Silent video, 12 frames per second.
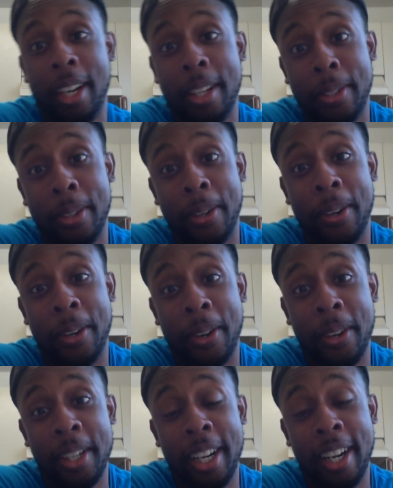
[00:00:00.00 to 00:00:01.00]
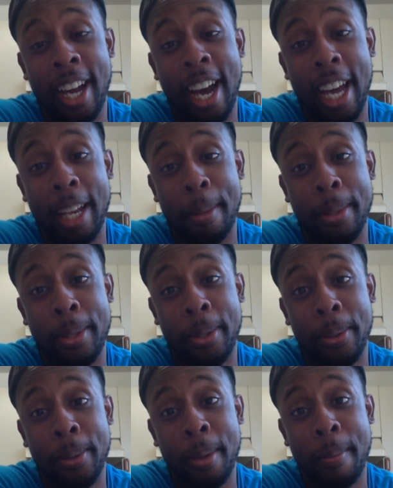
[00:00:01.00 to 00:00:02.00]
to an ordinary item
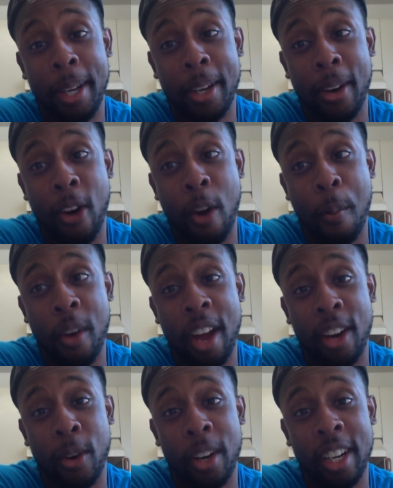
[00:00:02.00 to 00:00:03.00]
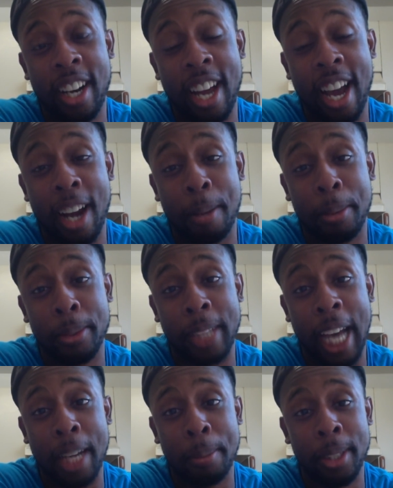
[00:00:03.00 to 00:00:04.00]
to make a horror movie out of an ordinary
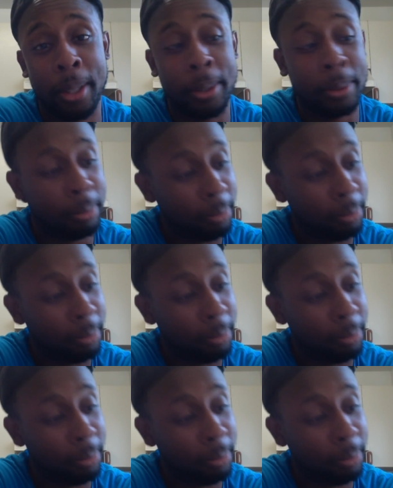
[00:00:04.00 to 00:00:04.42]
item, though.